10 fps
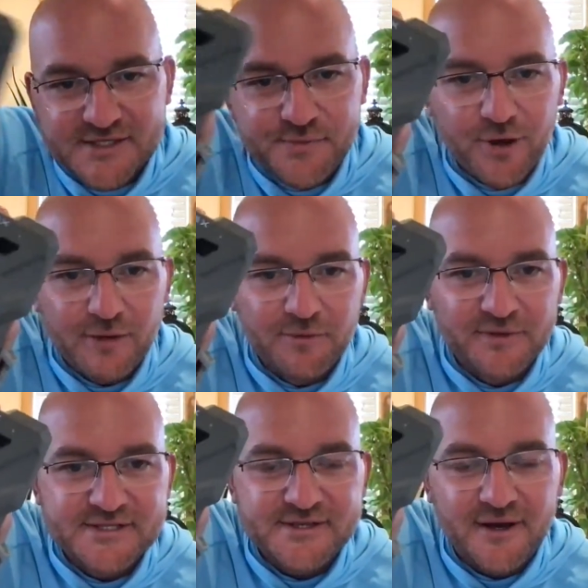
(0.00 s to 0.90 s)
You
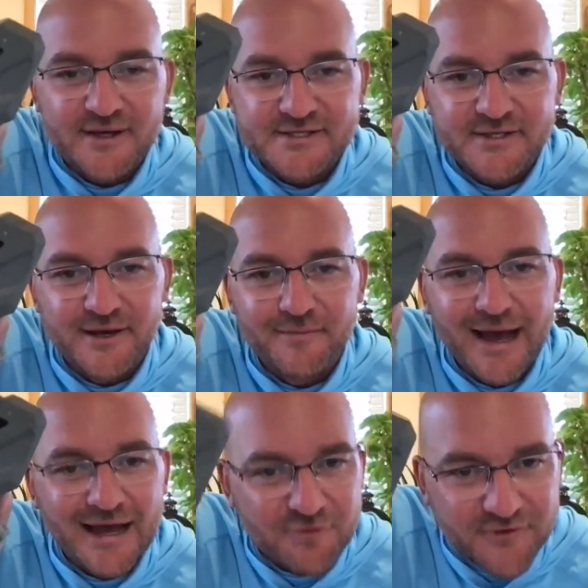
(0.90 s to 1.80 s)
probably saw some
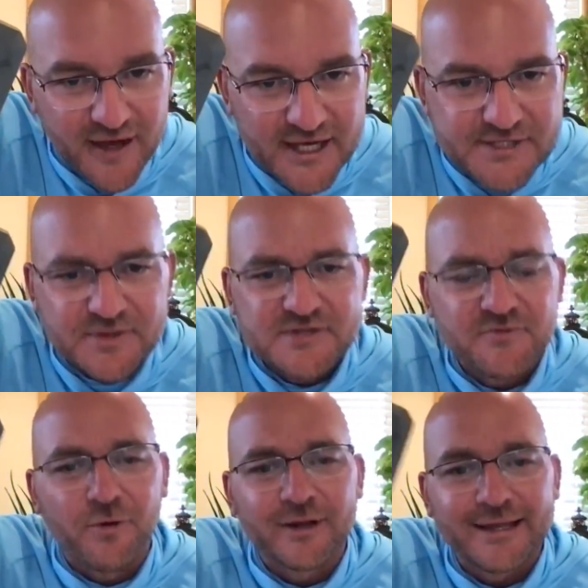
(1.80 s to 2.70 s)
advertisements
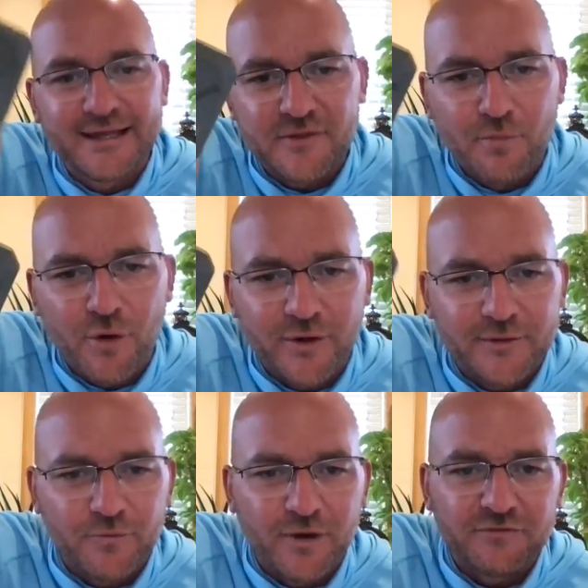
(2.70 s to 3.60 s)
for it. It hit the market
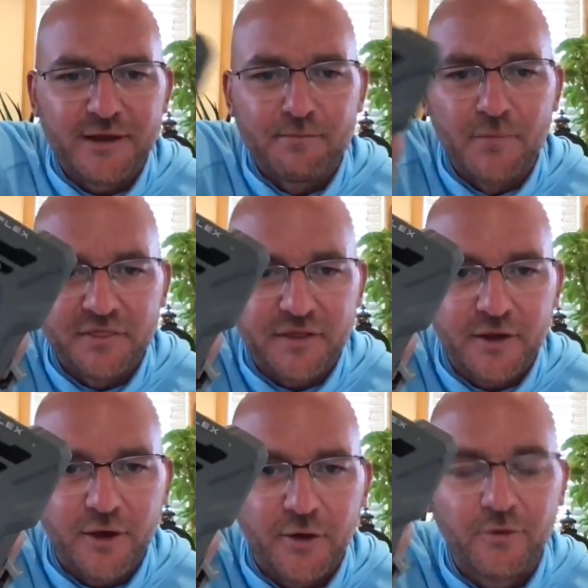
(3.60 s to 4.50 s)
roughly a month
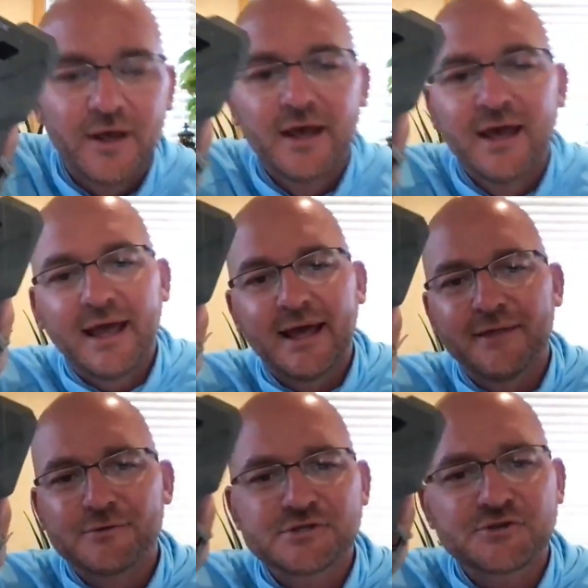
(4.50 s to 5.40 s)
ago,
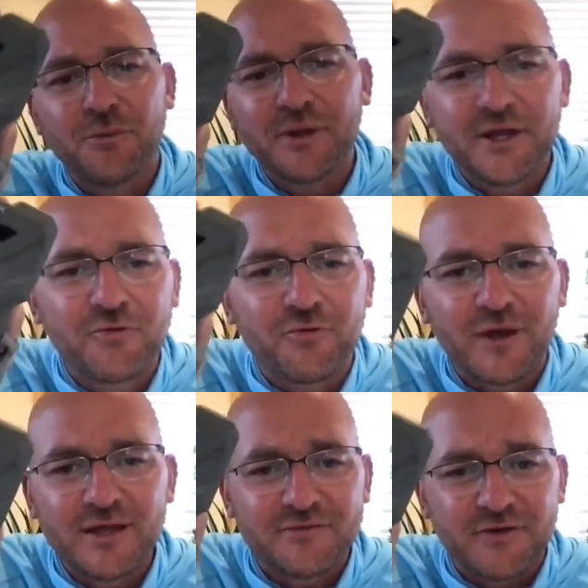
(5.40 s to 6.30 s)
and there's so many
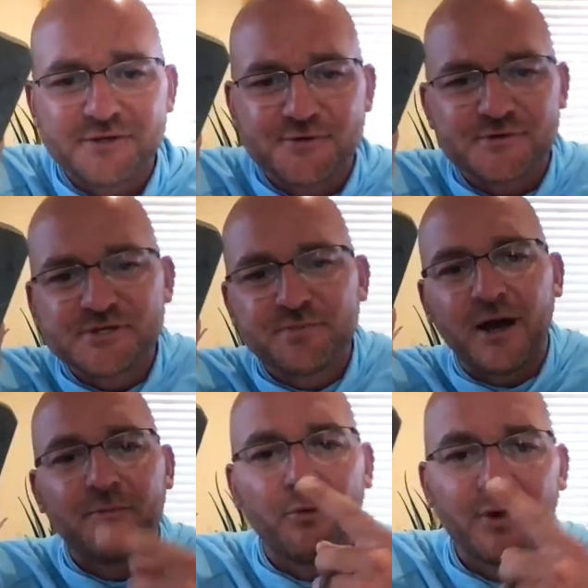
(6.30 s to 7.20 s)
great features Spy
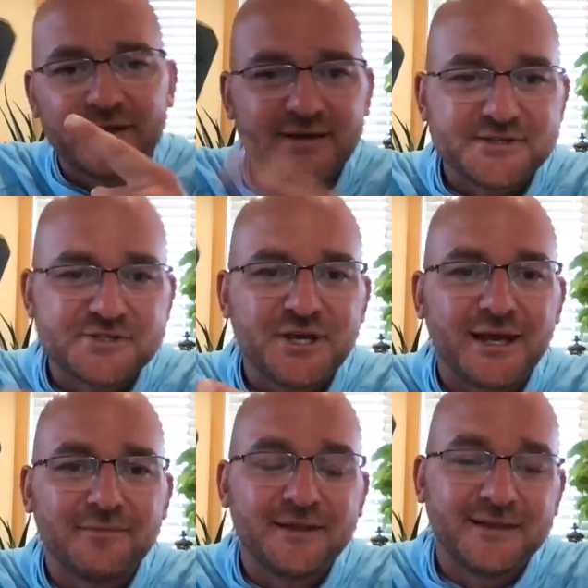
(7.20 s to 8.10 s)
Point has
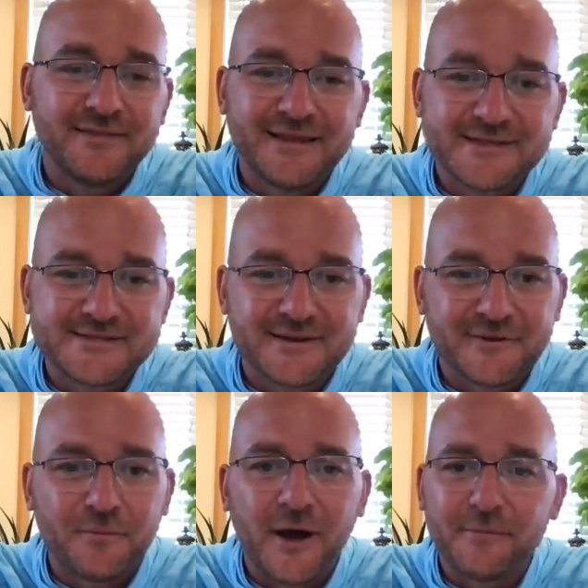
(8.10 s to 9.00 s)
jammed in this
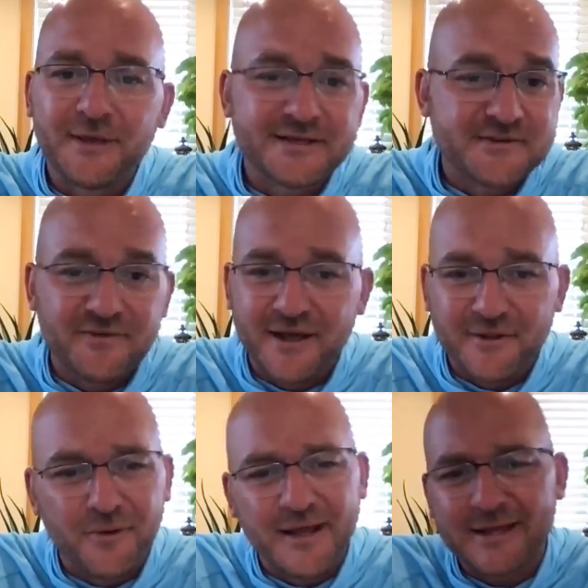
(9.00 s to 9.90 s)
little puppy. It's
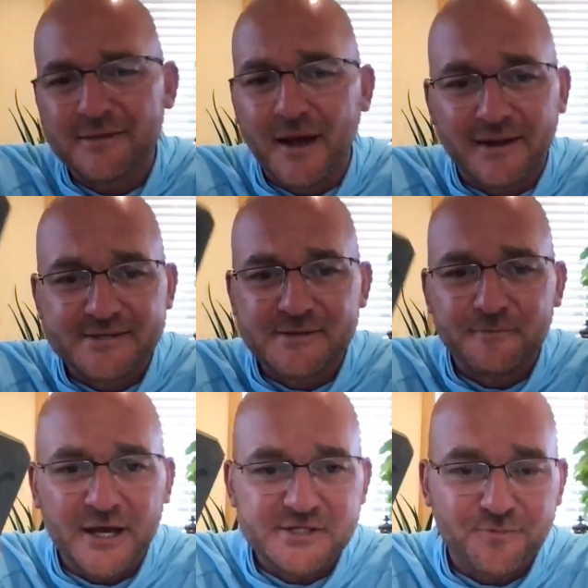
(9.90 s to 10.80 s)
available at Cabela's and
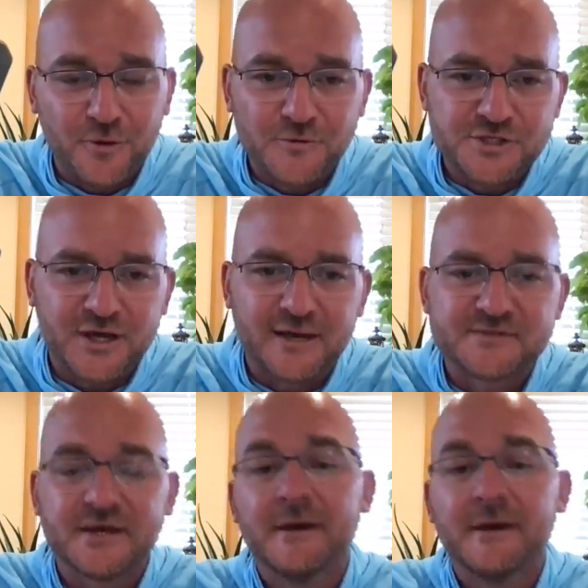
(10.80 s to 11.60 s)
Bass Pro Shops.